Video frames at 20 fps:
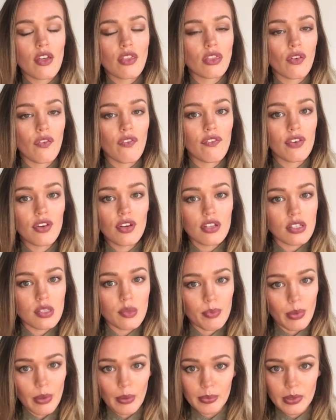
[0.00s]
The
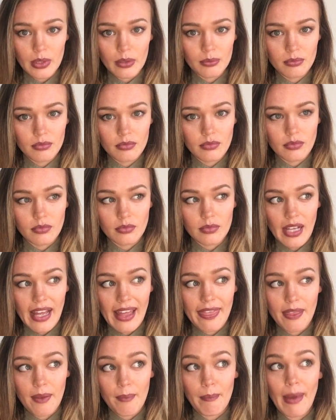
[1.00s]
first problem,
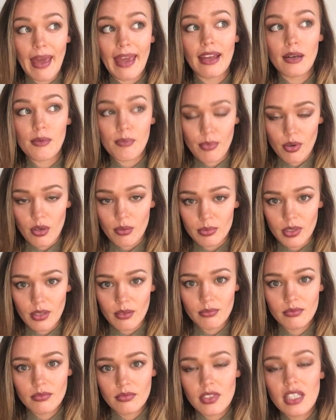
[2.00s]
and the main
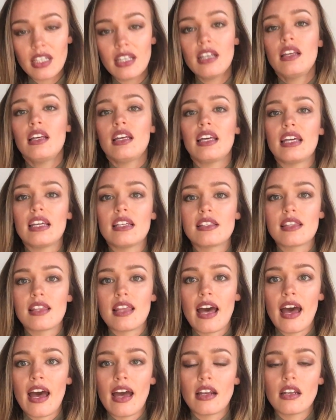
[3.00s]
problem, is
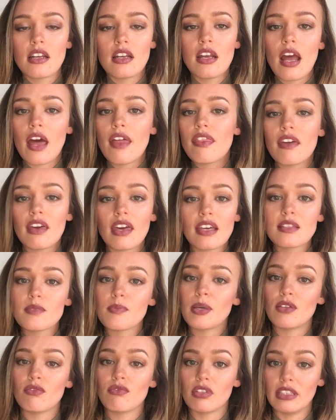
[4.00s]
that nothing has
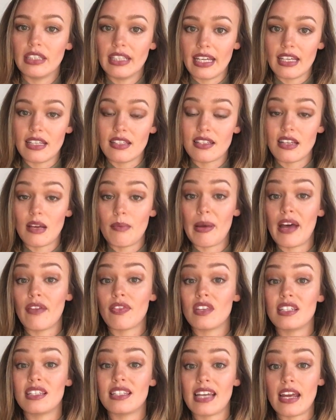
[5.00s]
been released
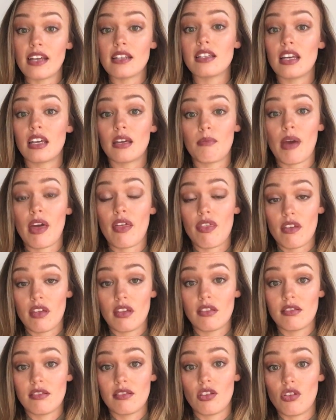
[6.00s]
about the dating
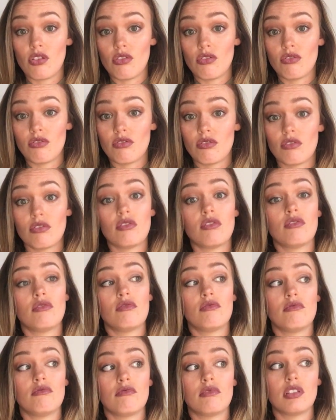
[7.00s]
methods used
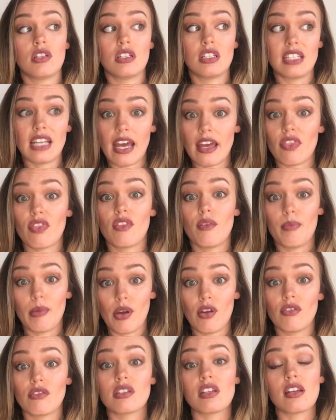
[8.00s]
to date the
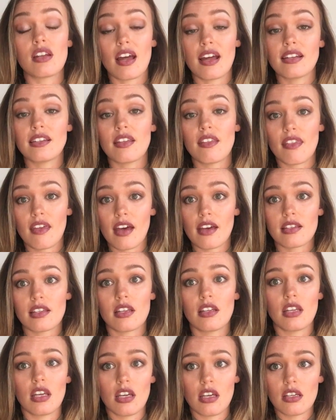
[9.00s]
bone to
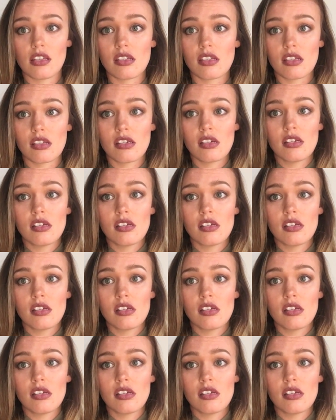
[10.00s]
90,000 years.